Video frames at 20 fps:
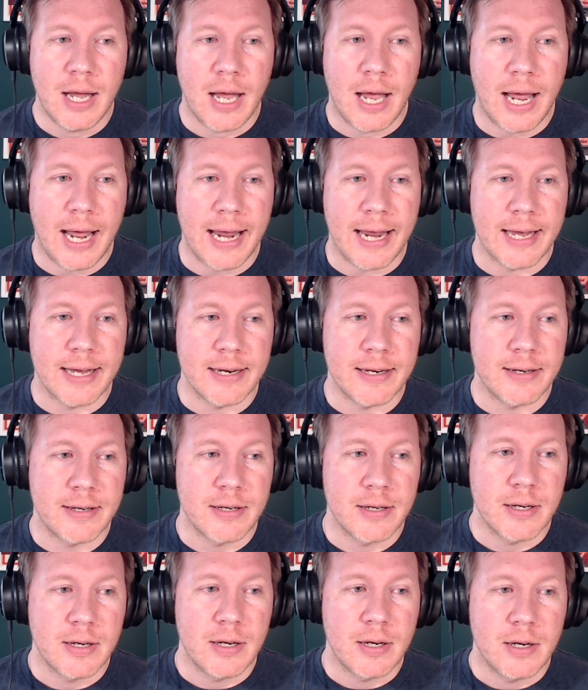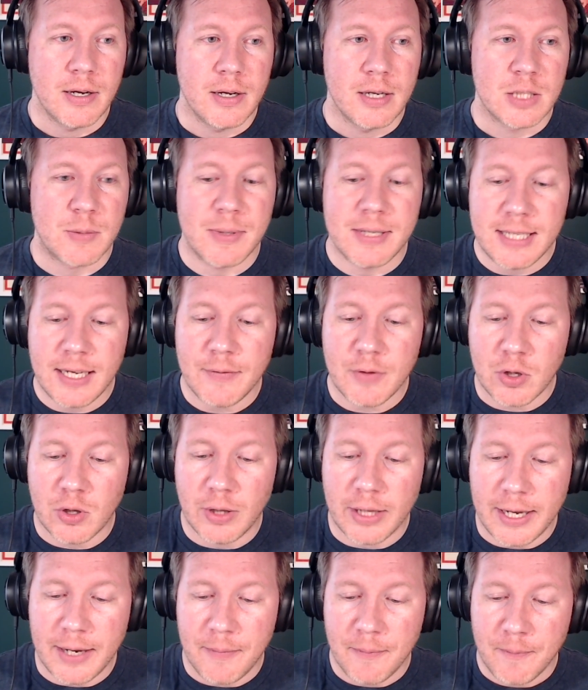And
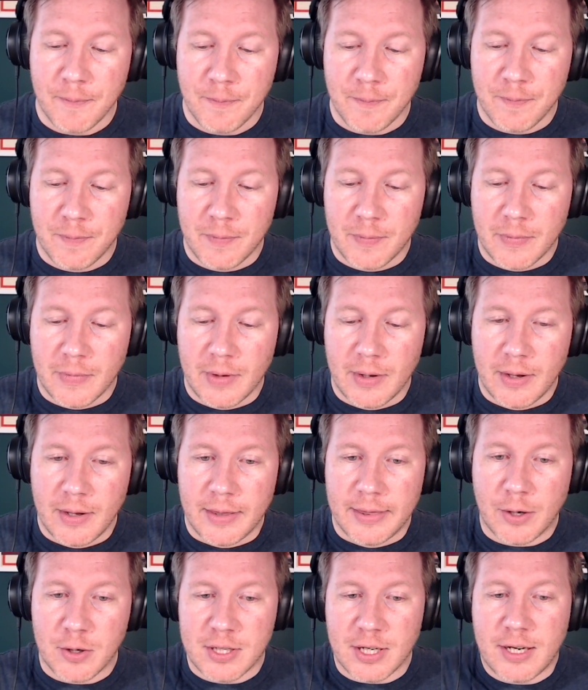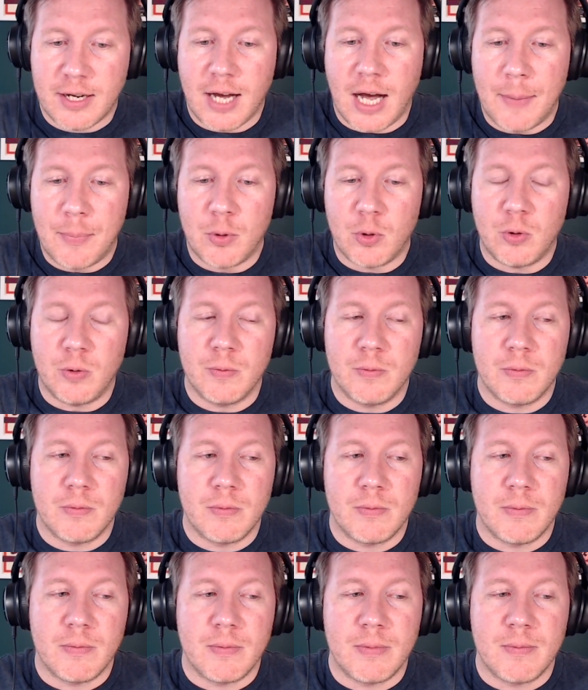specifically, there's a couple
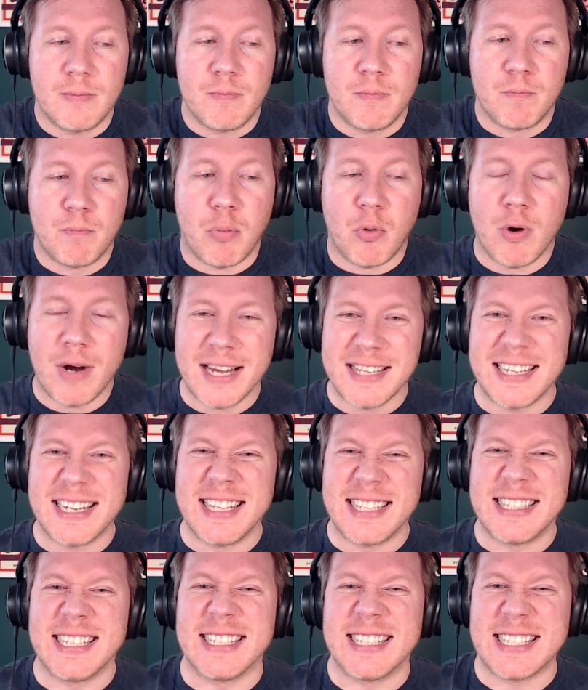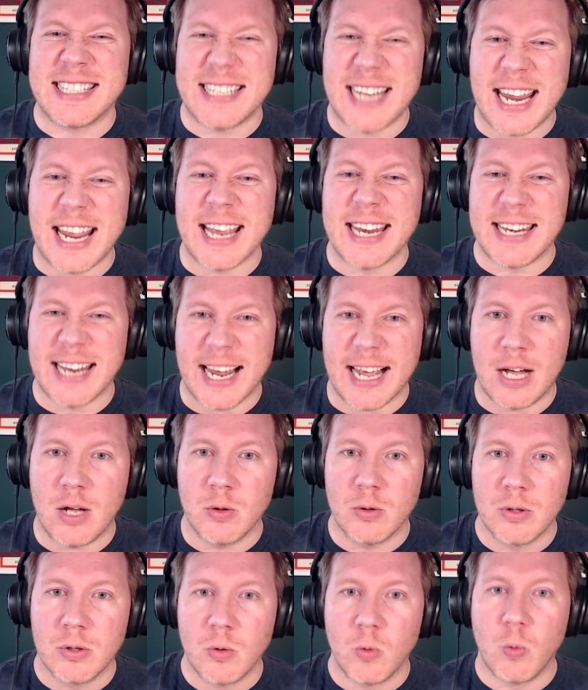presidents that stand out
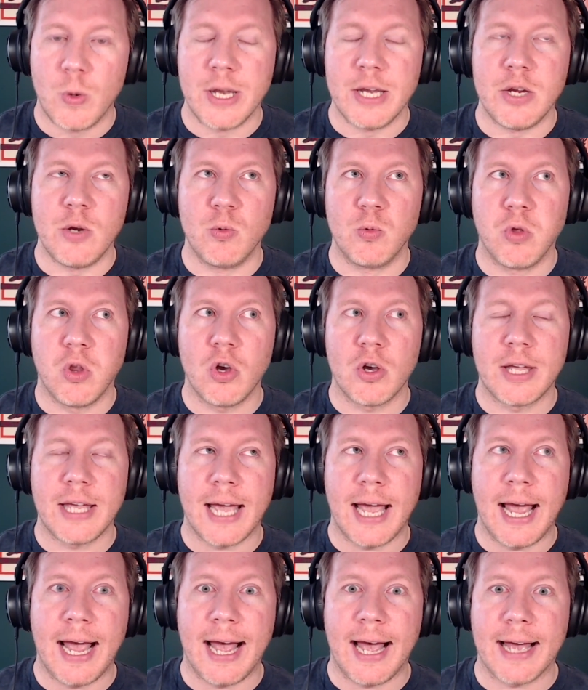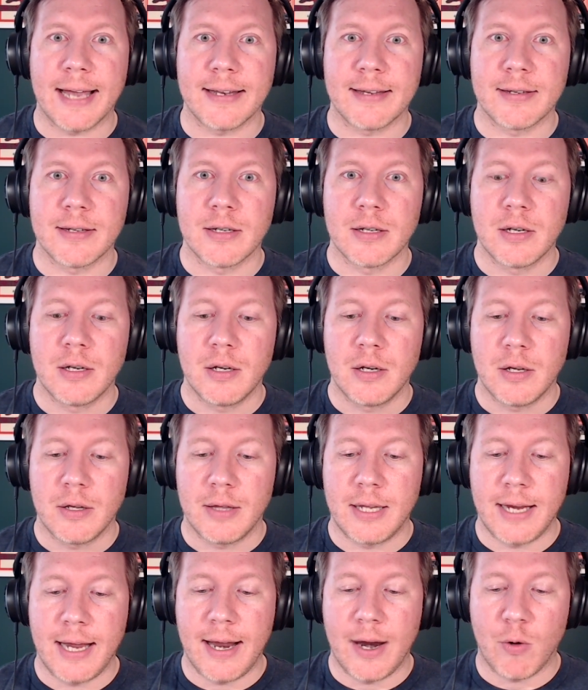when you look at
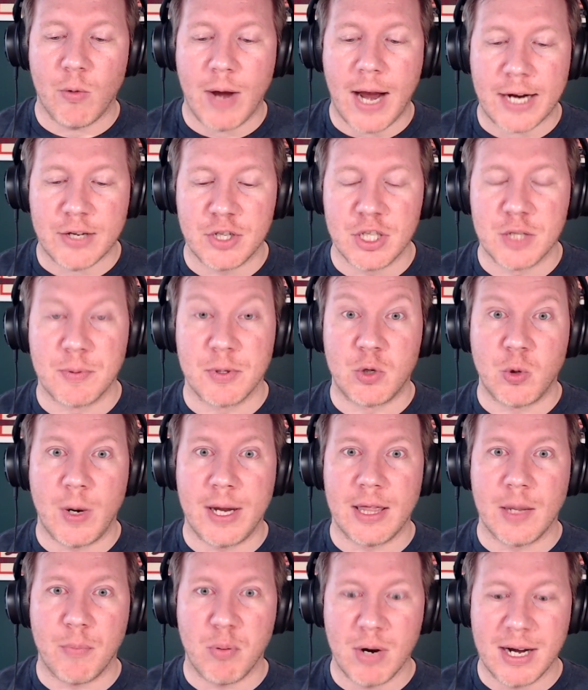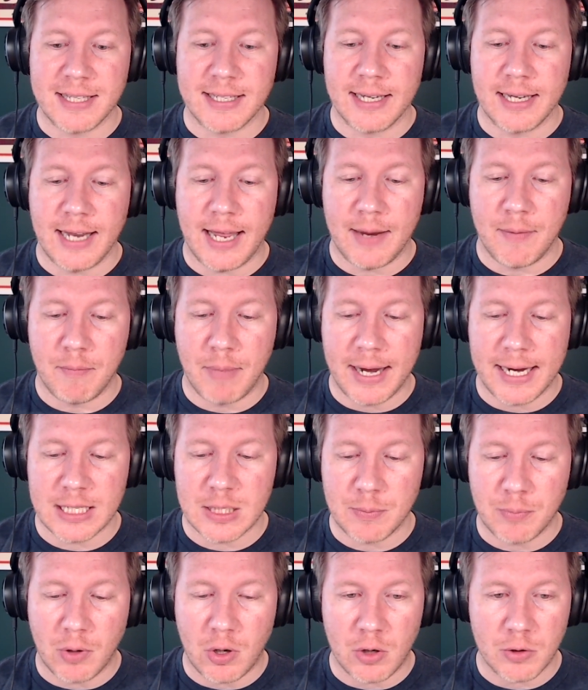the interactions between the president and baseball.